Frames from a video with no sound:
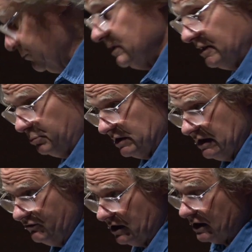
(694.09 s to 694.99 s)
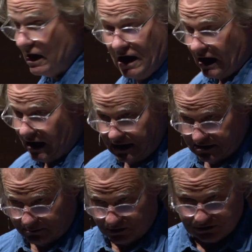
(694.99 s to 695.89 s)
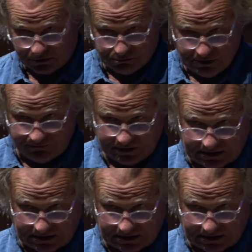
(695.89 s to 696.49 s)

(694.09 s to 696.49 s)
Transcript: really believing it. I had the most horrific